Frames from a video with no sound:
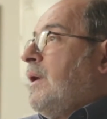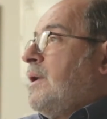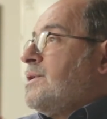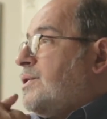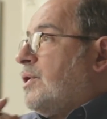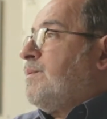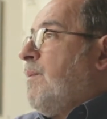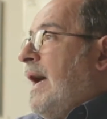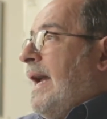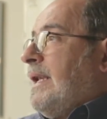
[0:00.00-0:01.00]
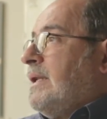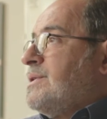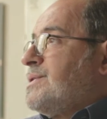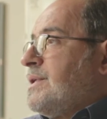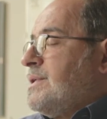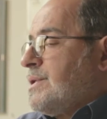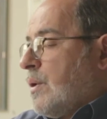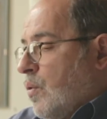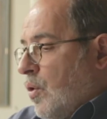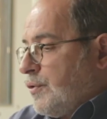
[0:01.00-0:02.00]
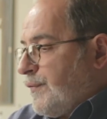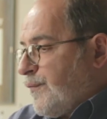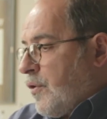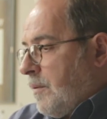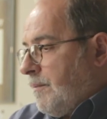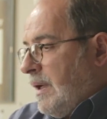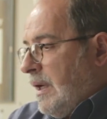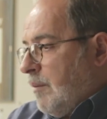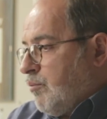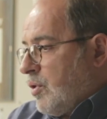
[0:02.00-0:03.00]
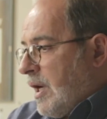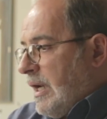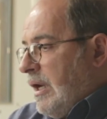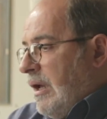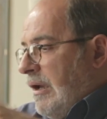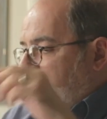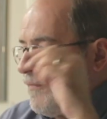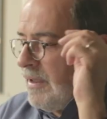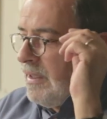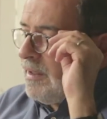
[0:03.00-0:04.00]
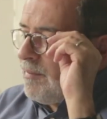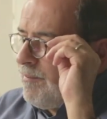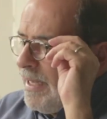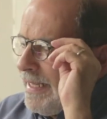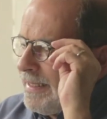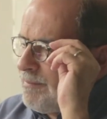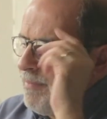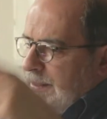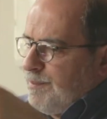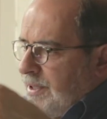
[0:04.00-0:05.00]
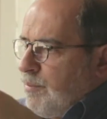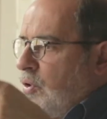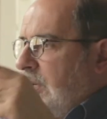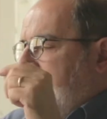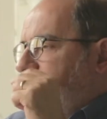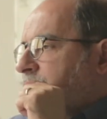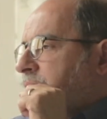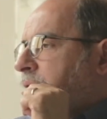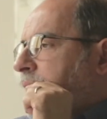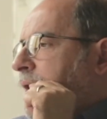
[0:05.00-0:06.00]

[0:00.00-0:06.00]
is not mine, is a quote from a book I love by Primo Levi,